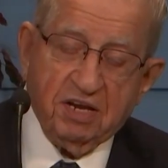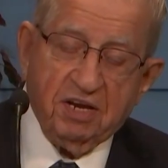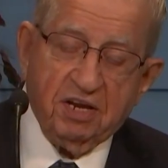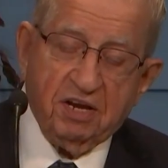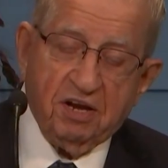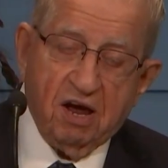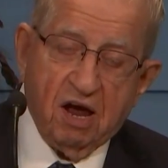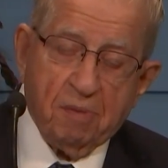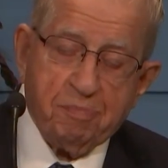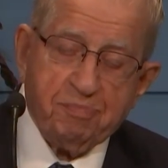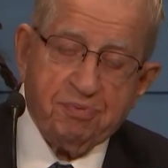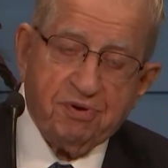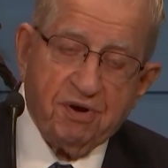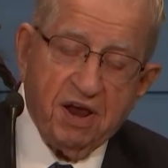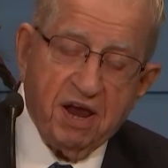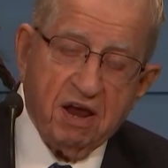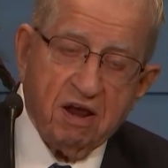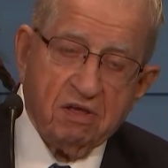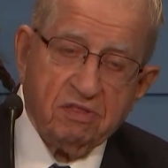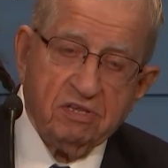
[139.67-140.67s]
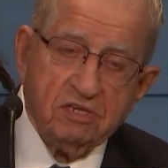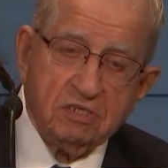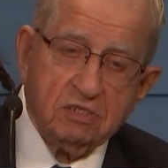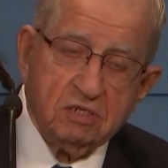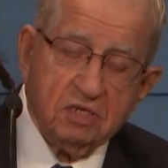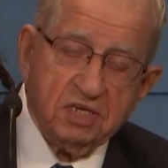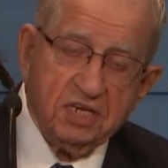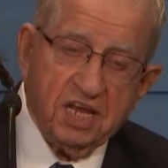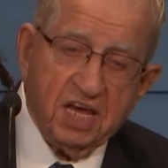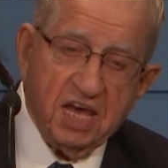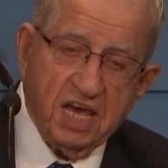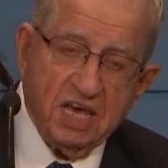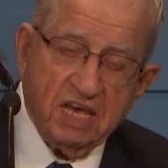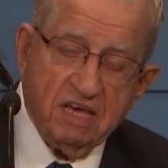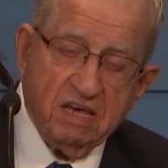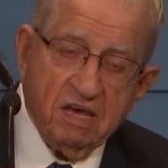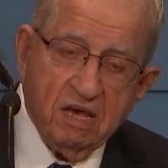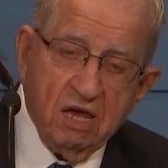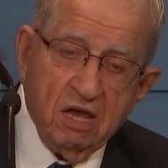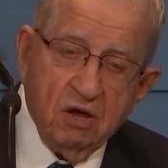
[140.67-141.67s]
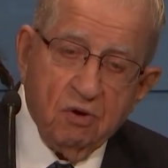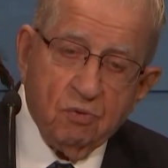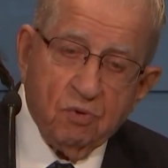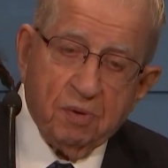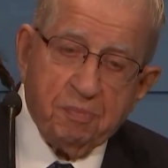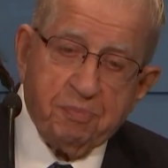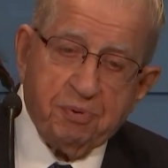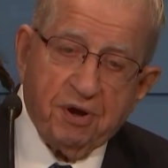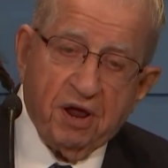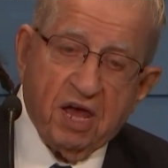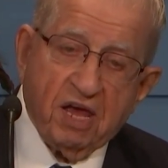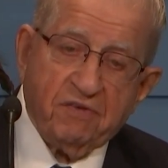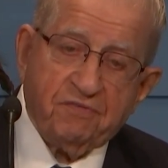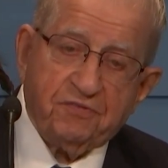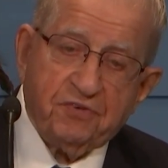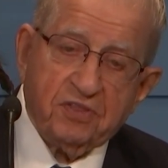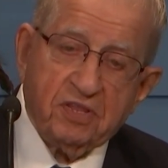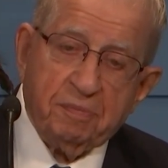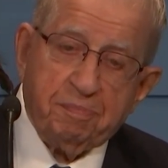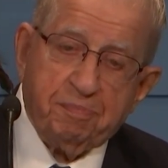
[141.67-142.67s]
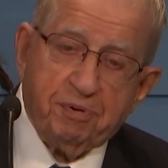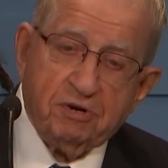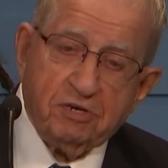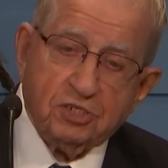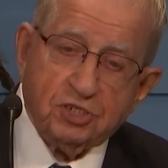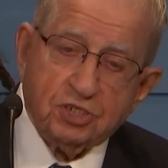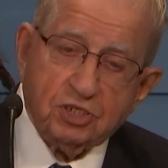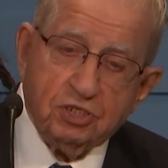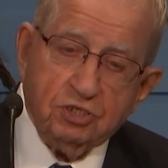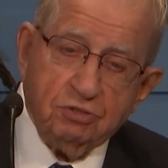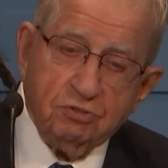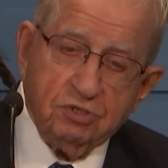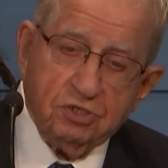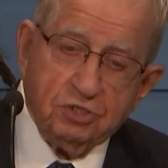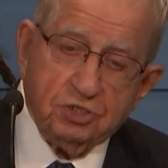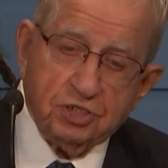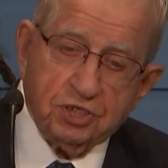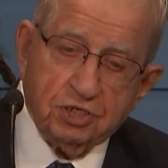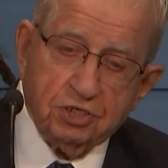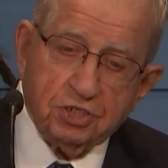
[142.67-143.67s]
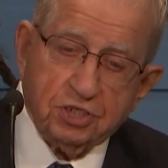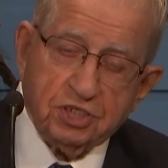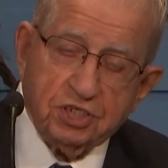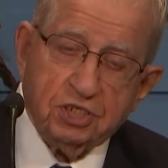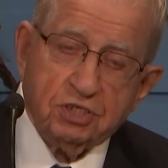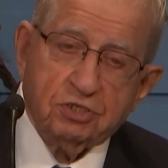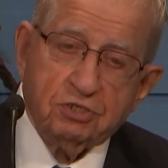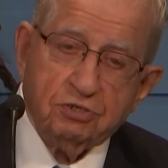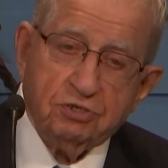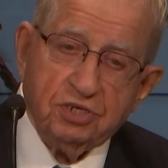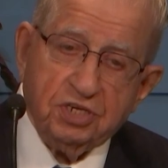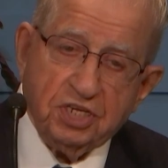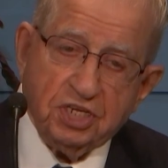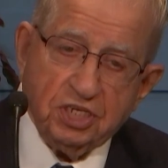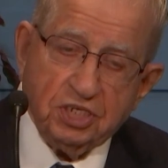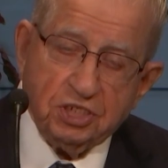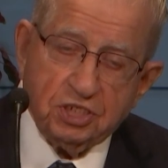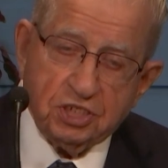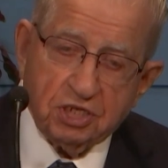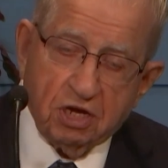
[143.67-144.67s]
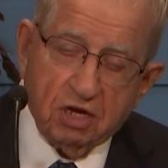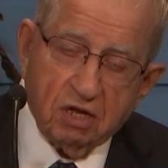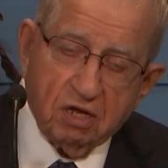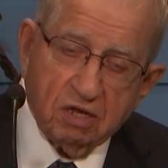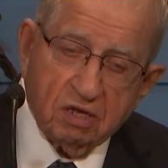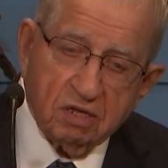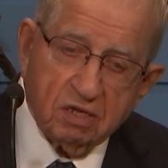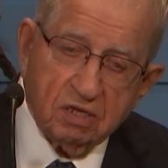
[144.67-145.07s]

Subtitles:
And in our prayer this today, we're praying for the persecuted church in Tunisia.